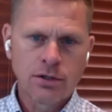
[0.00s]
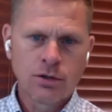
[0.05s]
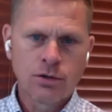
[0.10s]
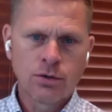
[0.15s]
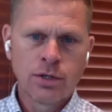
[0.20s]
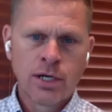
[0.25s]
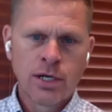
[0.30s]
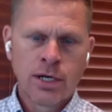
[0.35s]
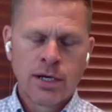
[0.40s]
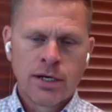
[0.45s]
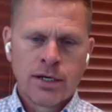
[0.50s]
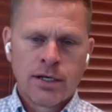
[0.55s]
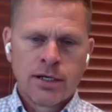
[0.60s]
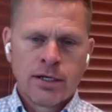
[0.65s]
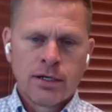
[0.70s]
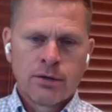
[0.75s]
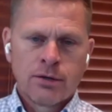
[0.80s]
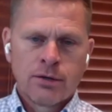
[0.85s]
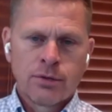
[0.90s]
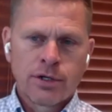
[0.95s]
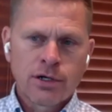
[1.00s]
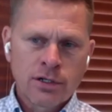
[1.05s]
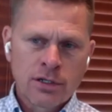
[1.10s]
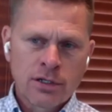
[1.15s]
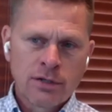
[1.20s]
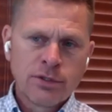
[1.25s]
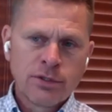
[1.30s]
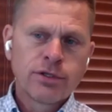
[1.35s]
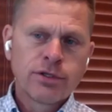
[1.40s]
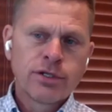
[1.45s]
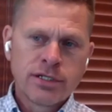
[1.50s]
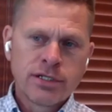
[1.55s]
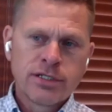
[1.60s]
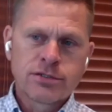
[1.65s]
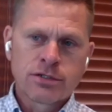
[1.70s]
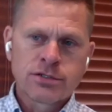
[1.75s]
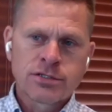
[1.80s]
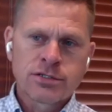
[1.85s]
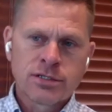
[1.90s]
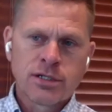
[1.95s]
So when our
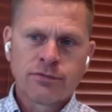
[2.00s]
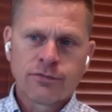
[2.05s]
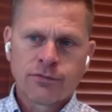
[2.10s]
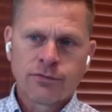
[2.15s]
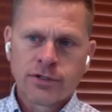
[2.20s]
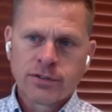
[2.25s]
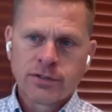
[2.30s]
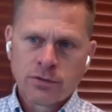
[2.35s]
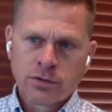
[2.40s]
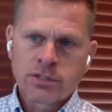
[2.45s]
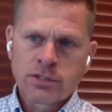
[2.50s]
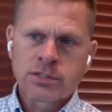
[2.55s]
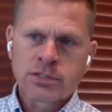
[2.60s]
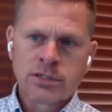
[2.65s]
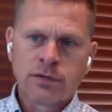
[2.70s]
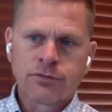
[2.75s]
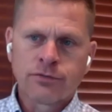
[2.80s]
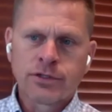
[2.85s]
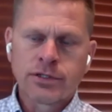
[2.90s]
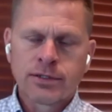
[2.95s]
communities are suffering, we're